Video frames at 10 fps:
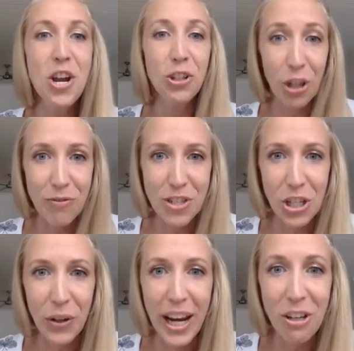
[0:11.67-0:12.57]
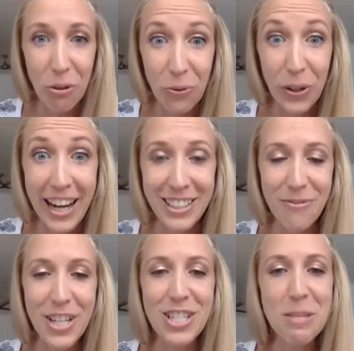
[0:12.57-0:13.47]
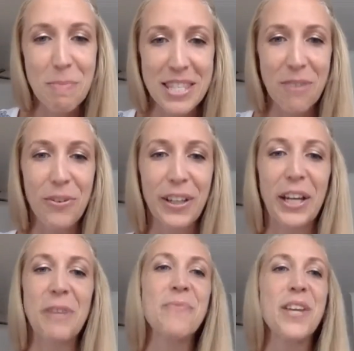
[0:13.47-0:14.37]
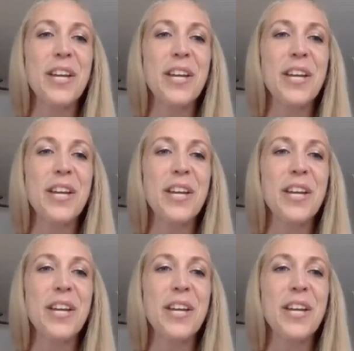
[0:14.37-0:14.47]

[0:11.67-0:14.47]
Nerve2 and Nerve1 activation specifically.